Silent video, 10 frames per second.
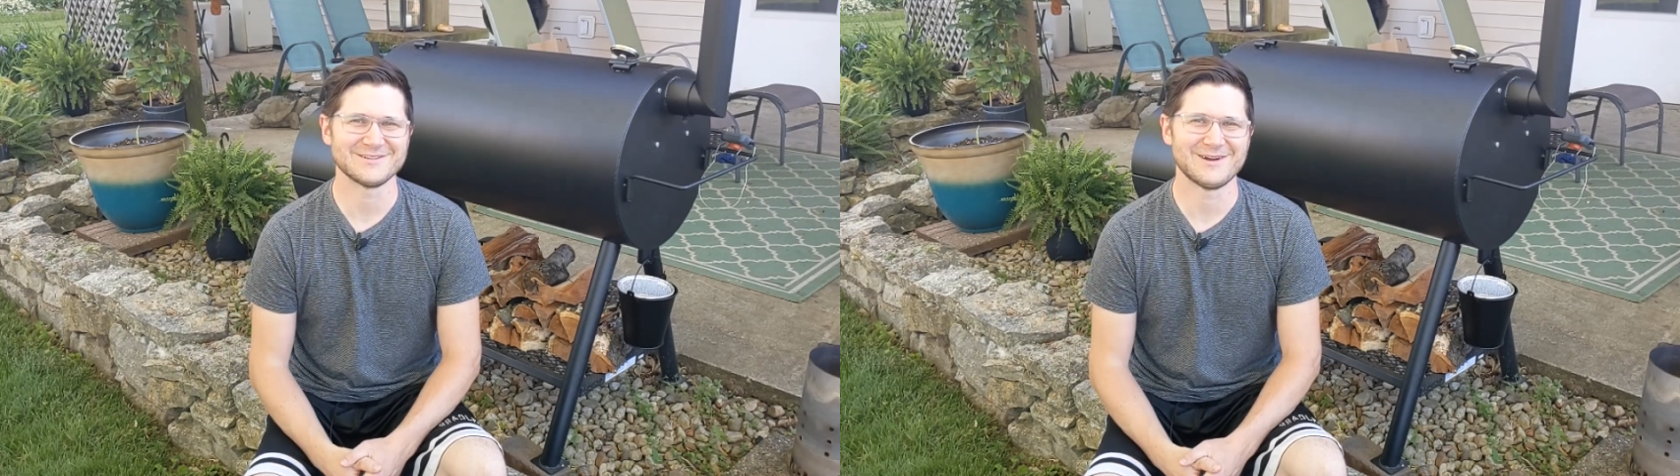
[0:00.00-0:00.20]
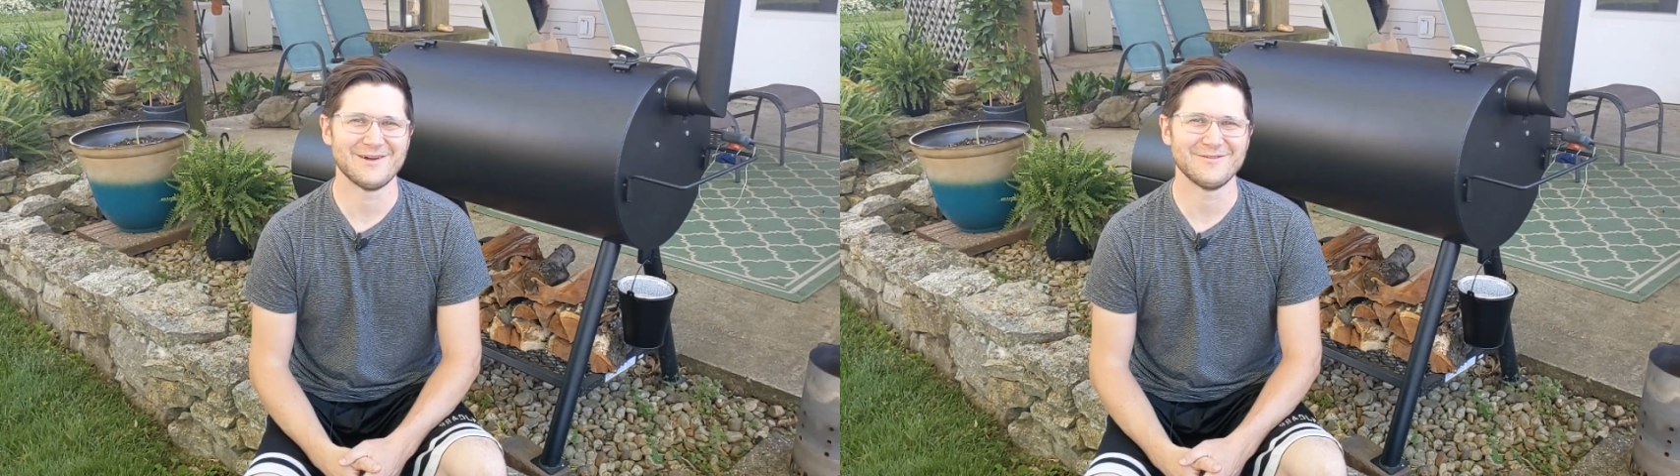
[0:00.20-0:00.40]

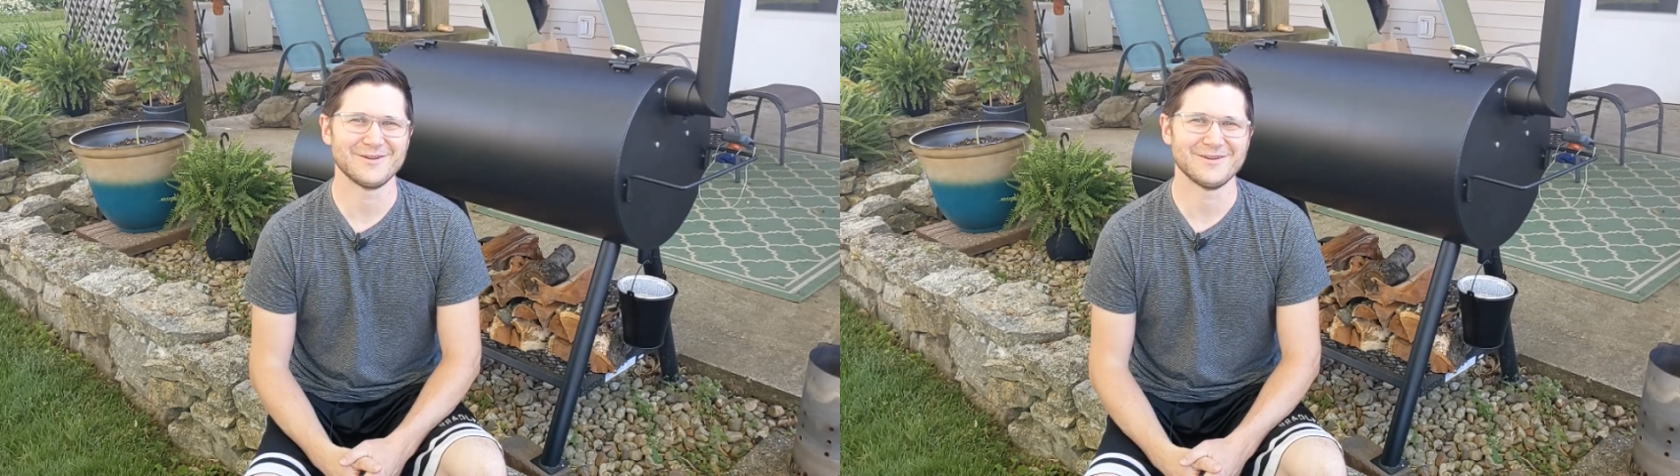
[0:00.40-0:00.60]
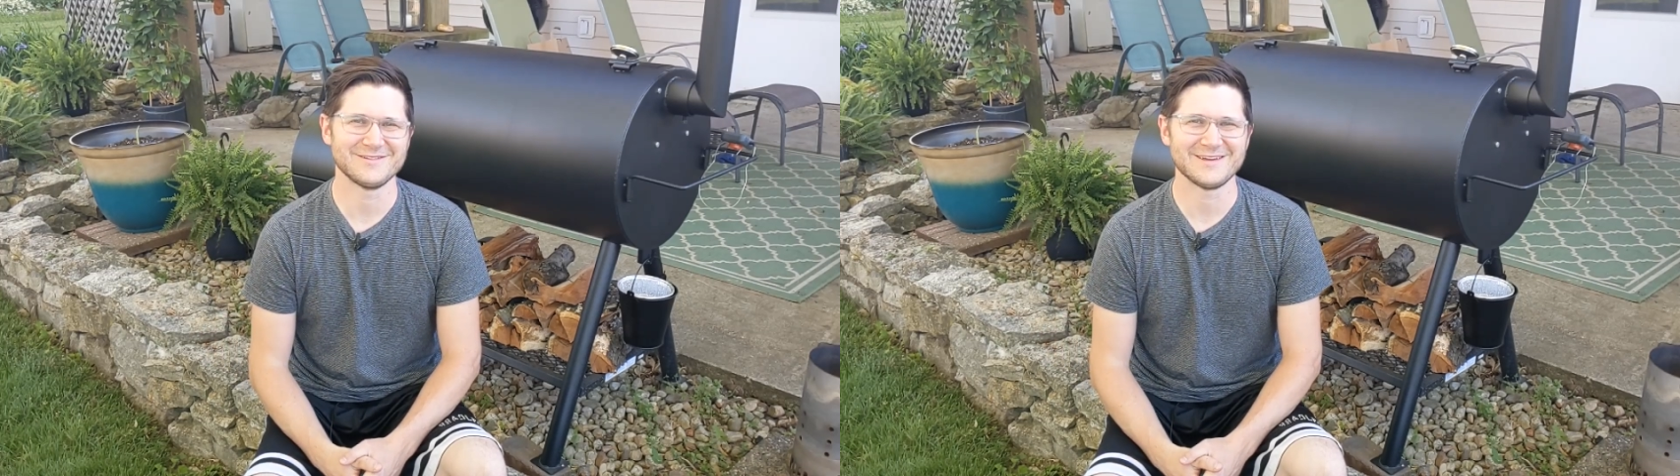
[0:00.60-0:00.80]
they're having
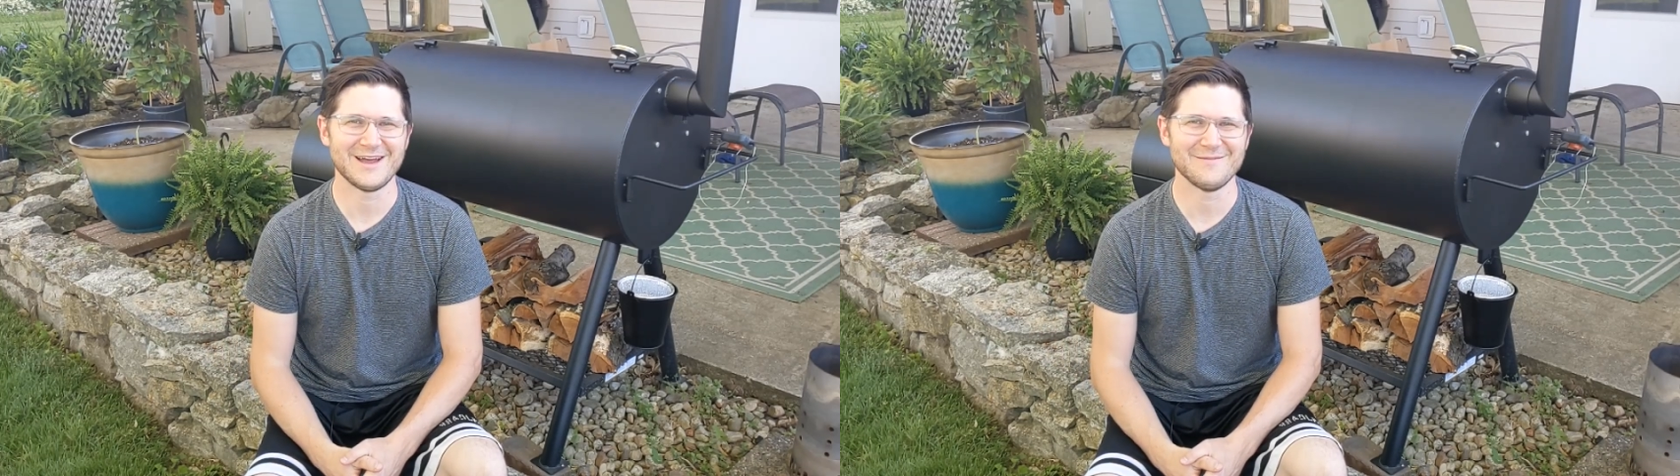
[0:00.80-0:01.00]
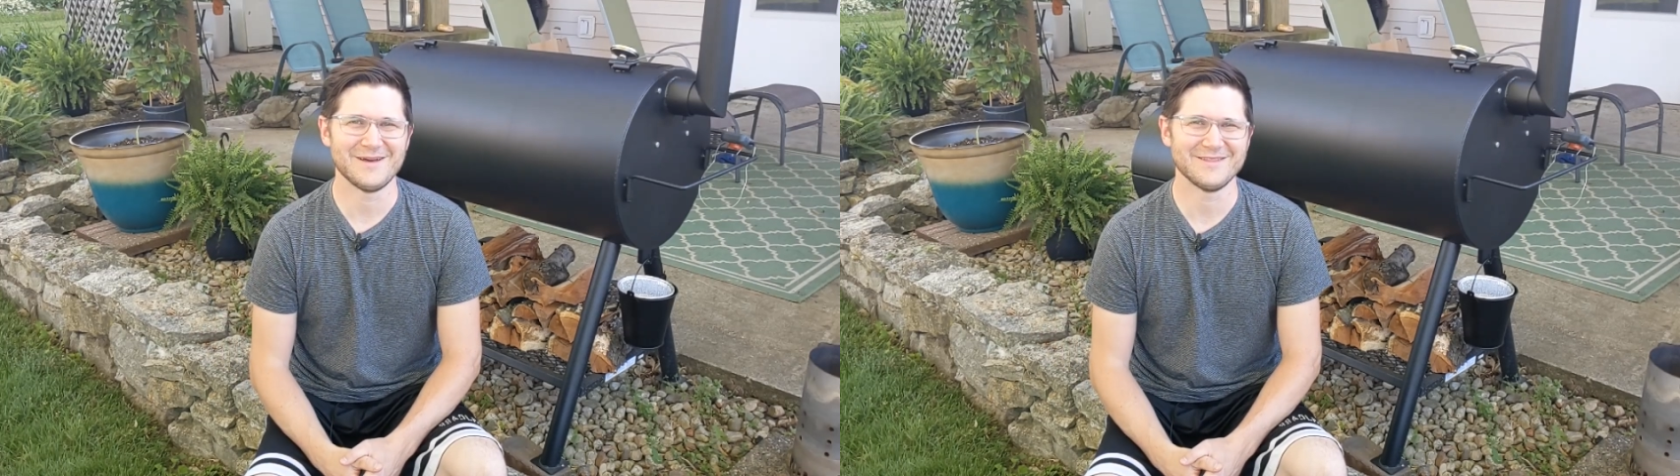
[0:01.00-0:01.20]
a good
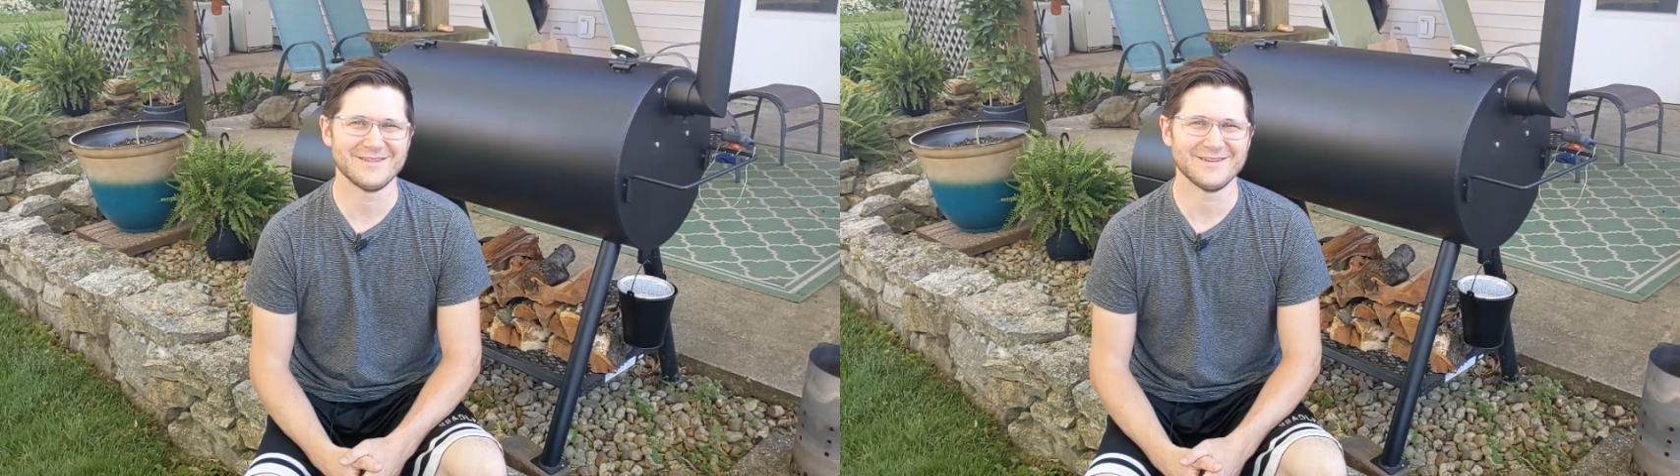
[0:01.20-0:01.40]
time at